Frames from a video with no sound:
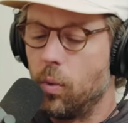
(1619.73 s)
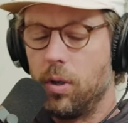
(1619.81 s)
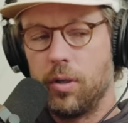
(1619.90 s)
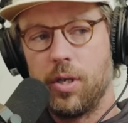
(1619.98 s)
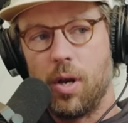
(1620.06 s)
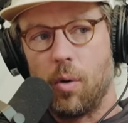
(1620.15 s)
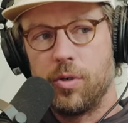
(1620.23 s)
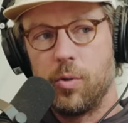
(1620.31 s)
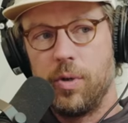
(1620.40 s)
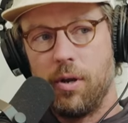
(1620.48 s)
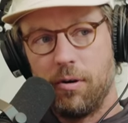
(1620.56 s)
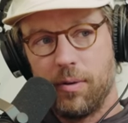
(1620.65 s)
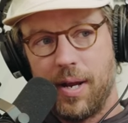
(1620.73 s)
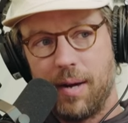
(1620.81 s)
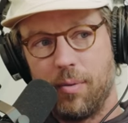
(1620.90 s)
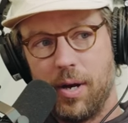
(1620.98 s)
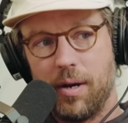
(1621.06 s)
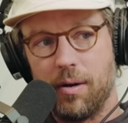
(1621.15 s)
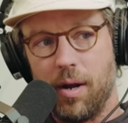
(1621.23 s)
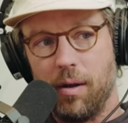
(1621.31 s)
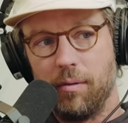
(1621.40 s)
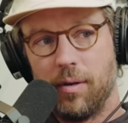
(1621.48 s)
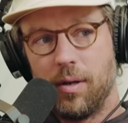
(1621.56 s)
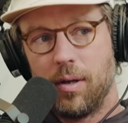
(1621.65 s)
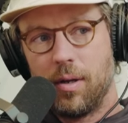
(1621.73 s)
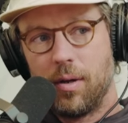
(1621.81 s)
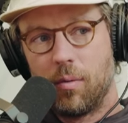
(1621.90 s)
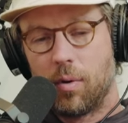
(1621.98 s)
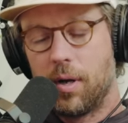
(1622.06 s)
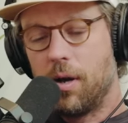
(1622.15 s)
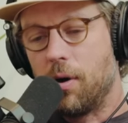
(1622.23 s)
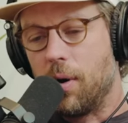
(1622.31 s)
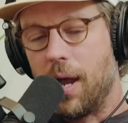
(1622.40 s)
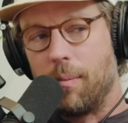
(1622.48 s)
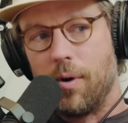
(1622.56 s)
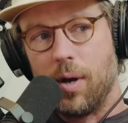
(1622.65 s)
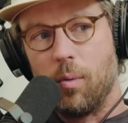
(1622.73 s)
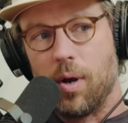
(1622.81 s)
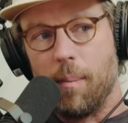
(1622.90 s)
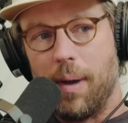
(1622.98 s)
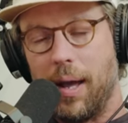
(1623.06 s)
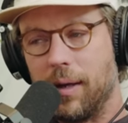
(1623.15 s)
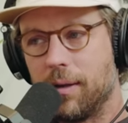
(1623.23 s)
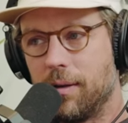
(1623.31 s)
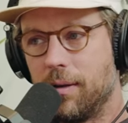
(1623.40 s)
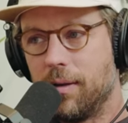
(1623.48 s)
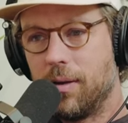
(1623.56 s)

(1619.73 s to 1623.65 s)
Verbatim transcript: Well, you know, do we go to an ad break or no? Let's take a quick. We're gonna break. go to an ad break. We'll come ad back. Break.